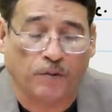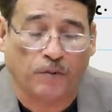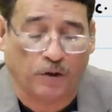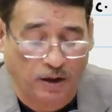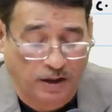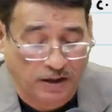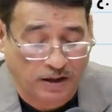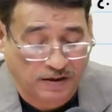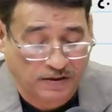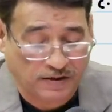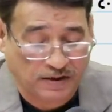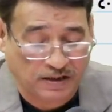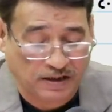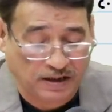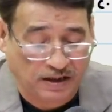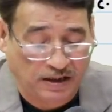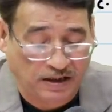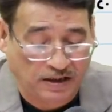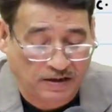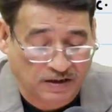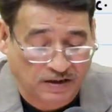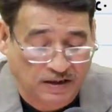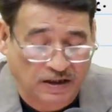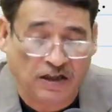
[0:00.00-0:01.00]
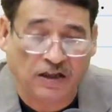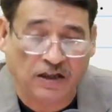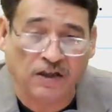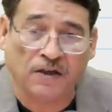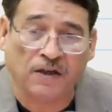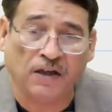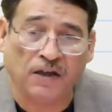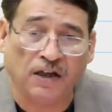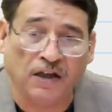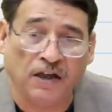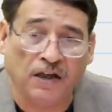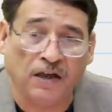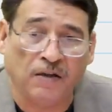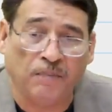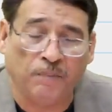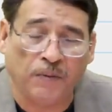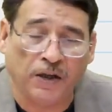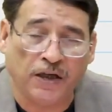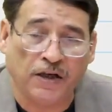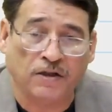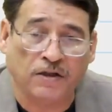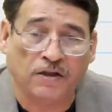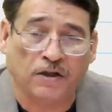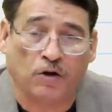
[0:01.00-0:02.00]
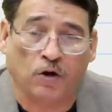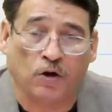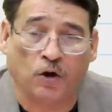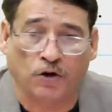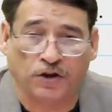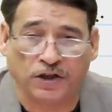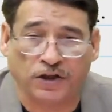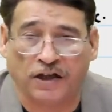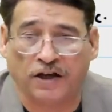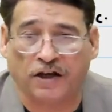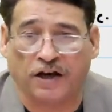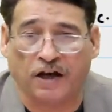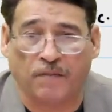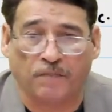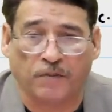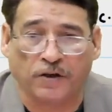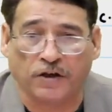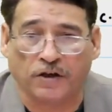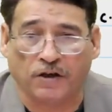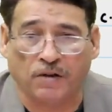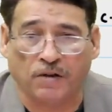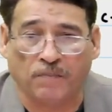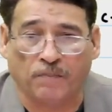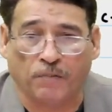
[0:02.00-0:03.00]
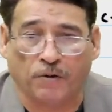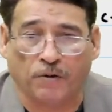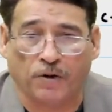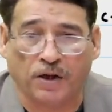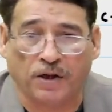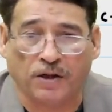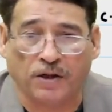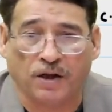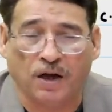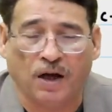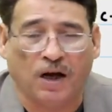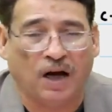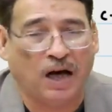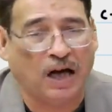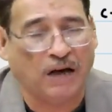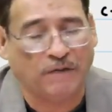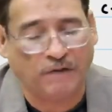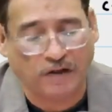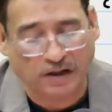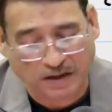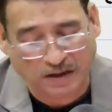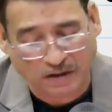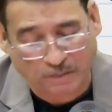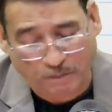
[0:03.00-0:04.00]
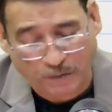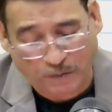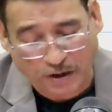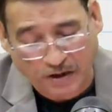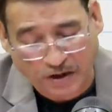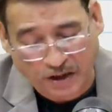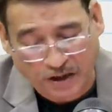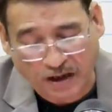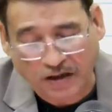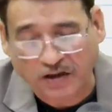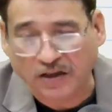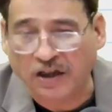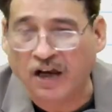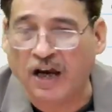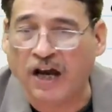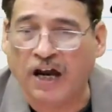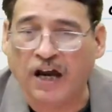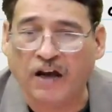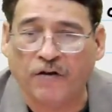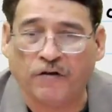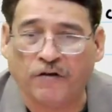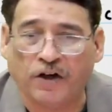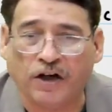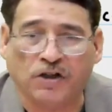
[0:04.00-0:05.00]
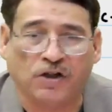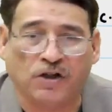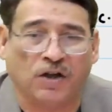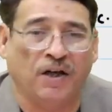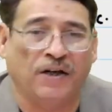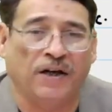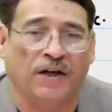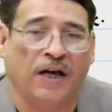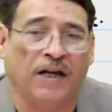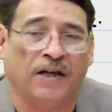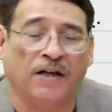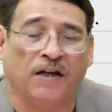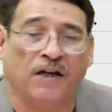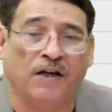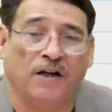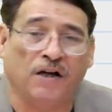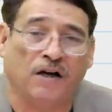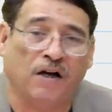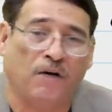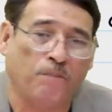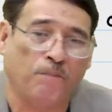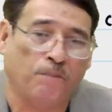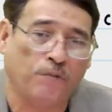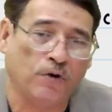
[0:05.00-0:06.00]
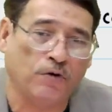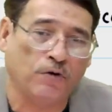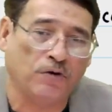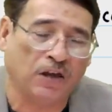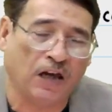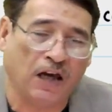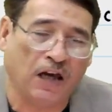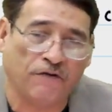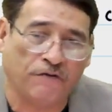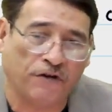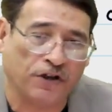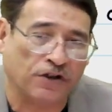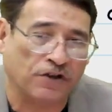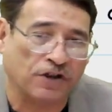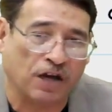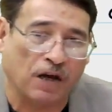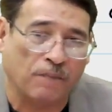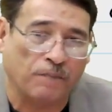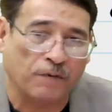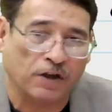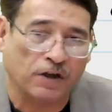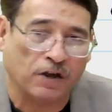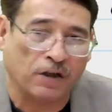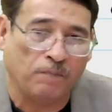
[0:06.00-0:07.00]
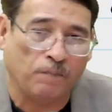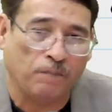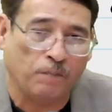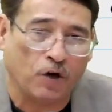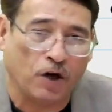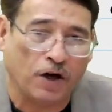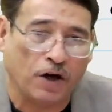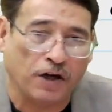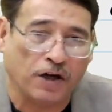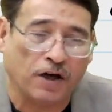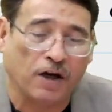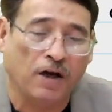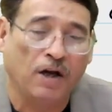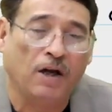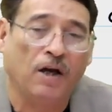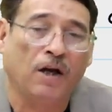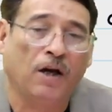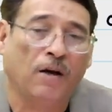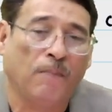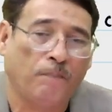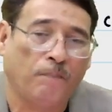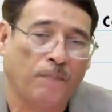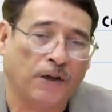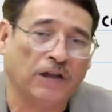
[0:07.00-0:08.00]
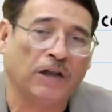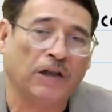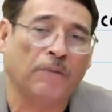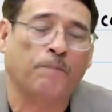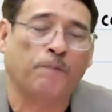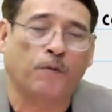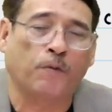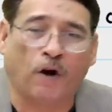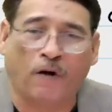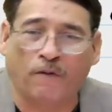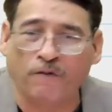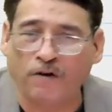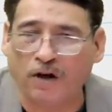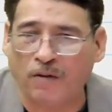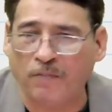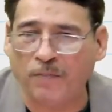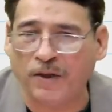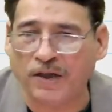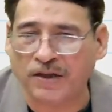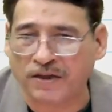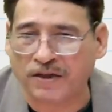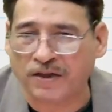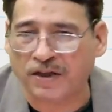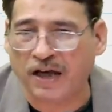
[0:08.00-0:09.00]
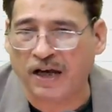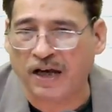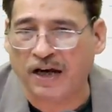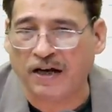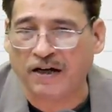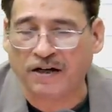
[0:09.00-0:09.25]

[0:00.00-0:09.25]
CCE means closing capital employed. I will simply take the average and I can compute the average capital employed. But the problem is that